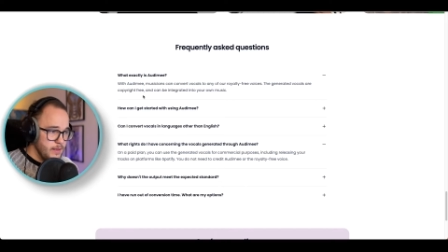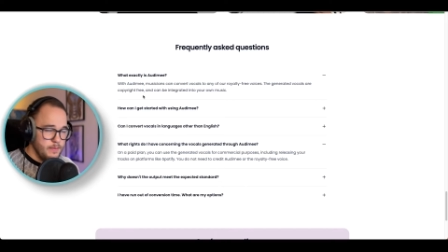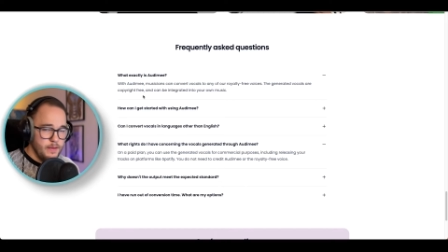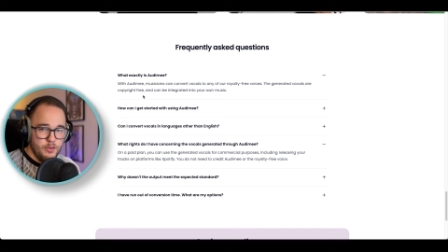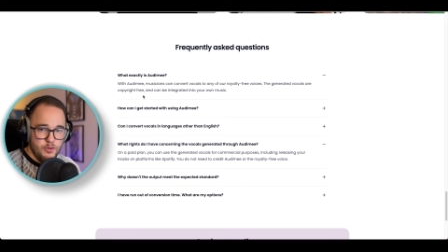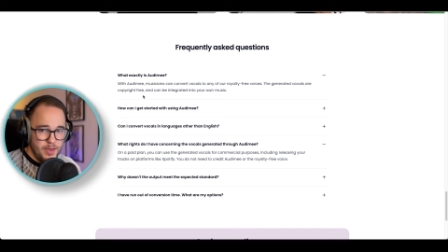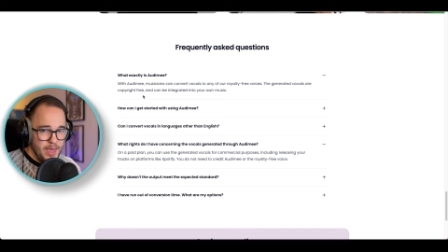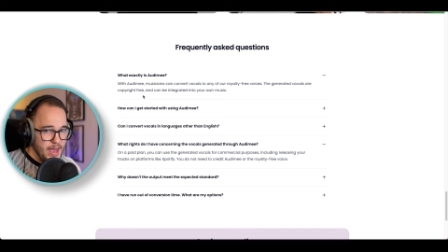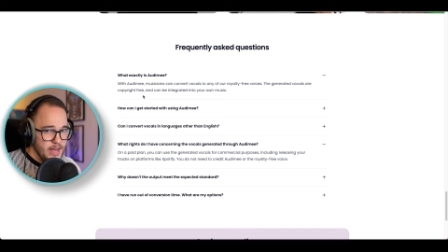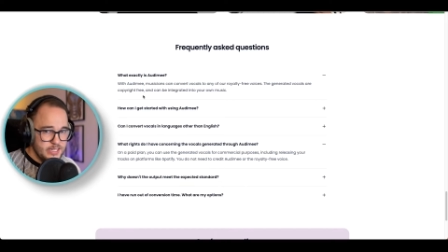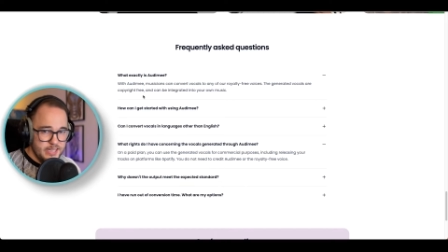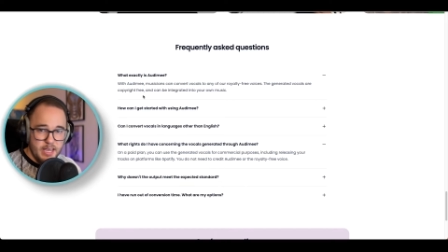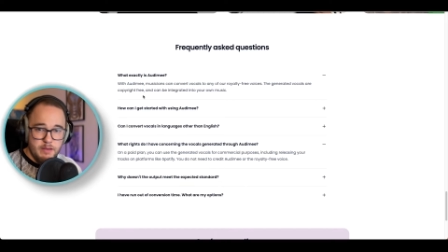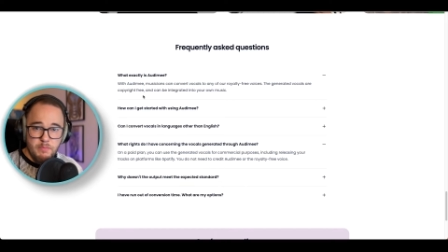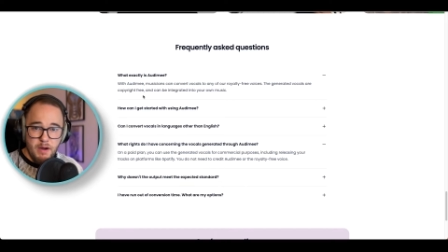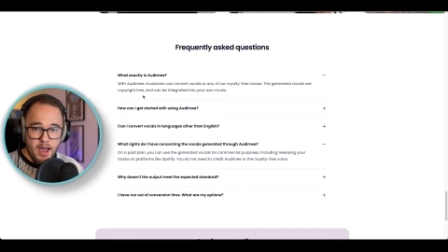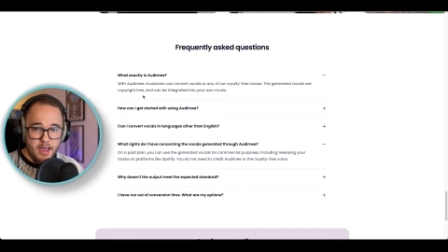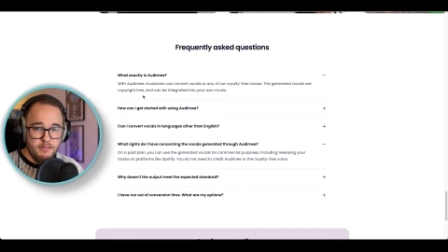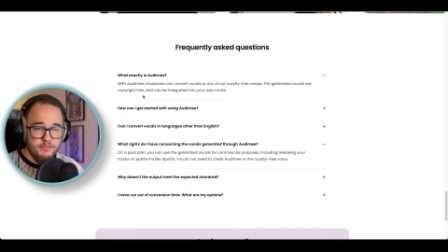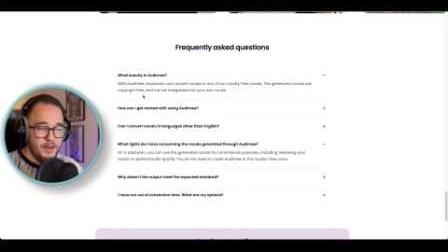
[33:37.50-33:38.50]
You can't take
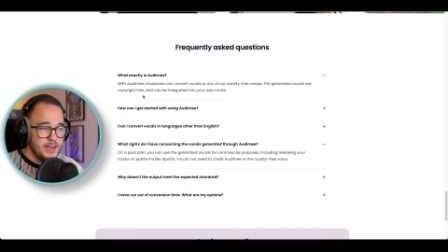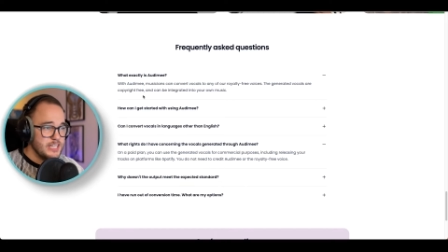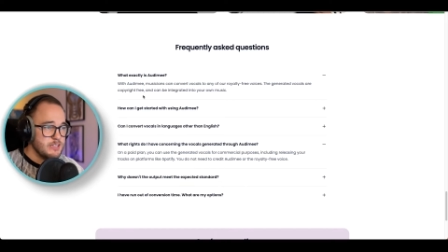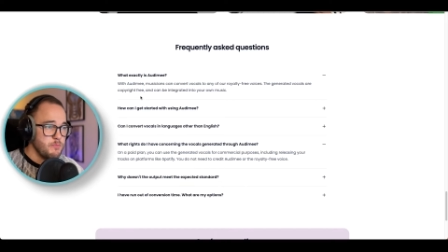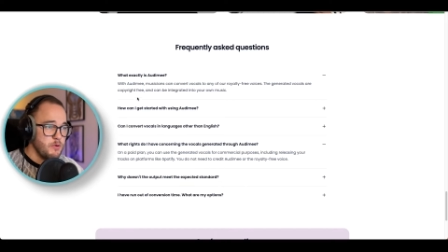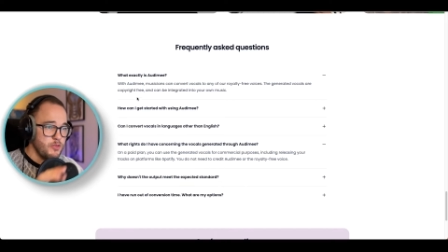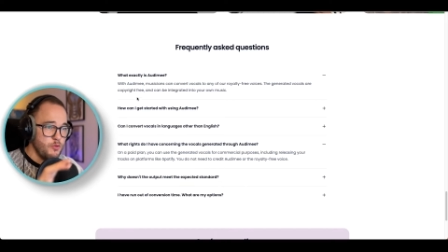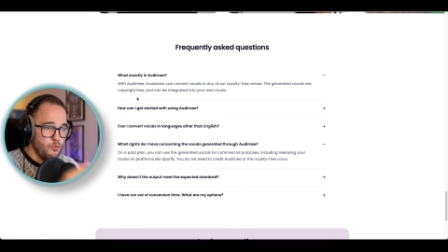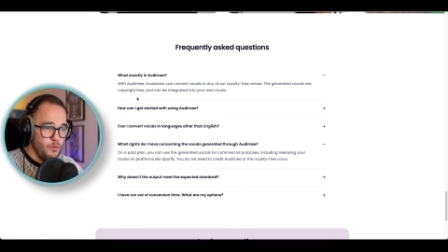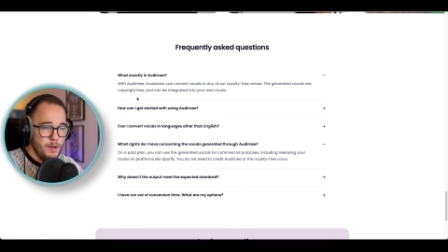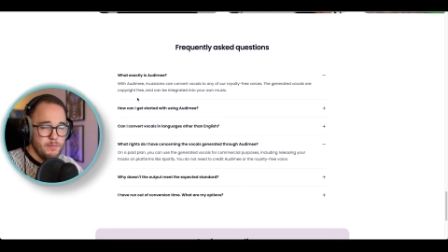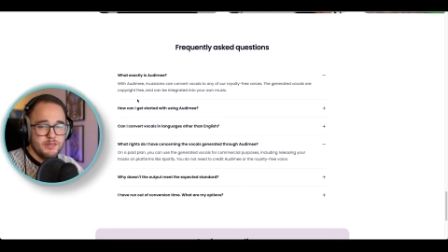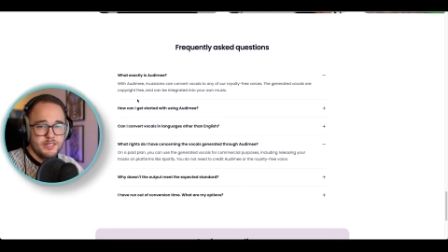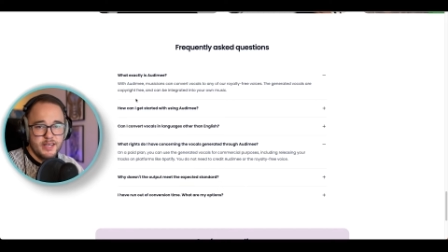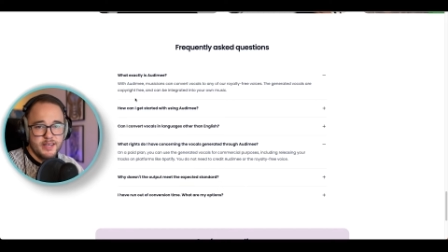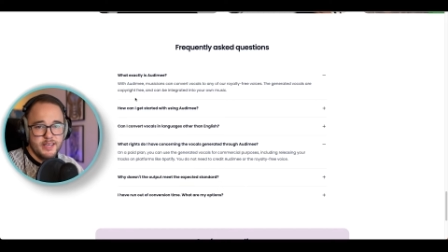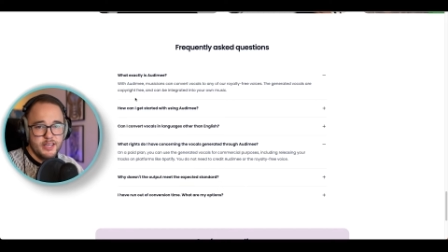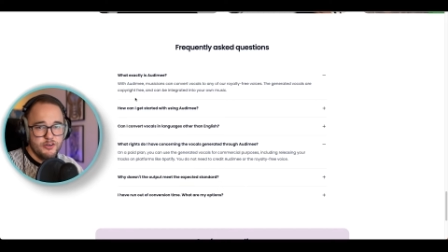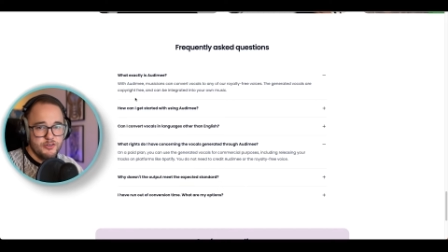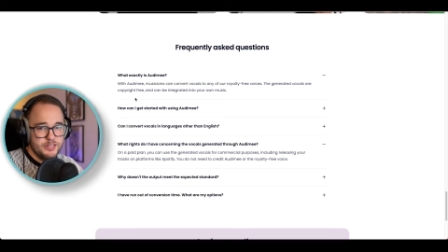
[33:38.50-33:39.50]
my advice, but the
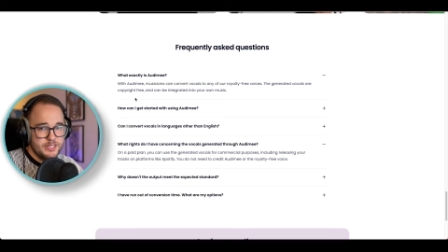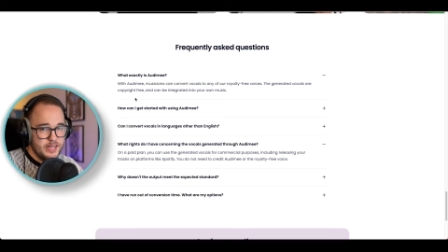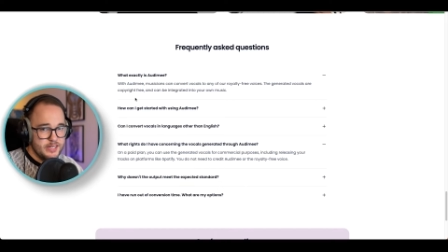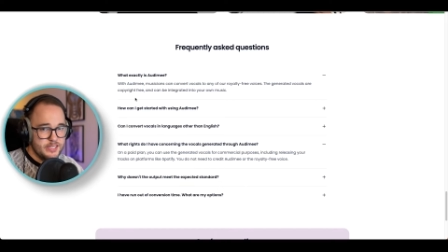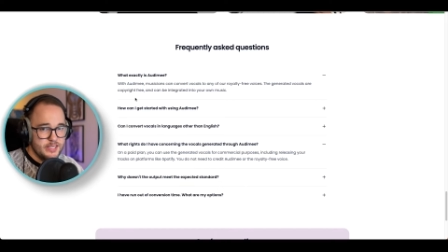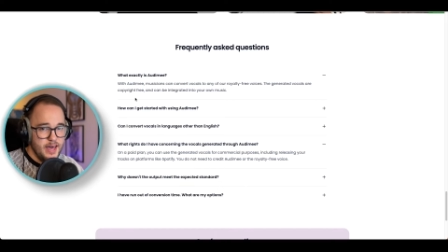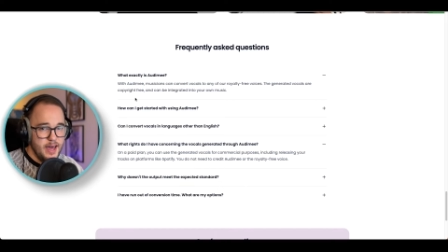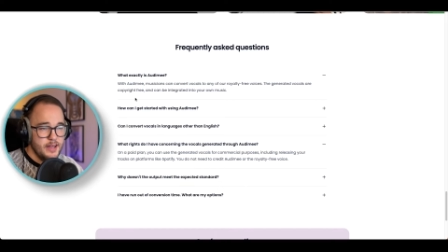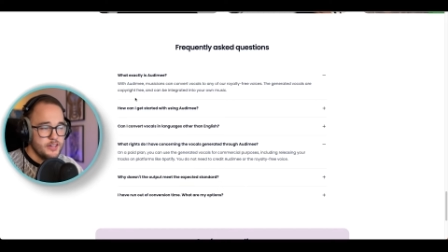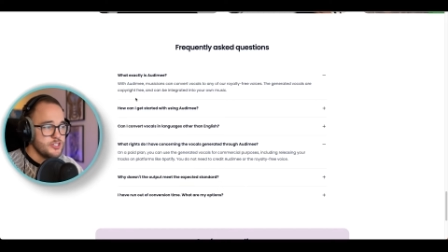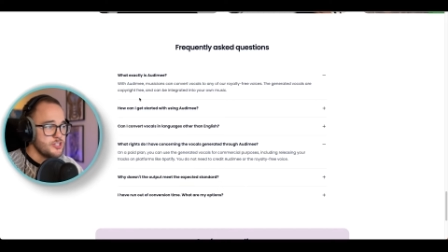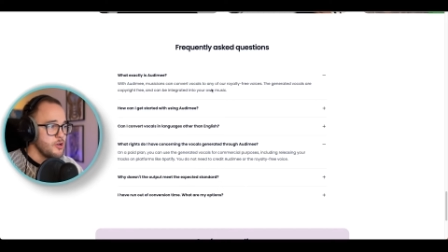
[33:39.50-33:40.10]
website here says that.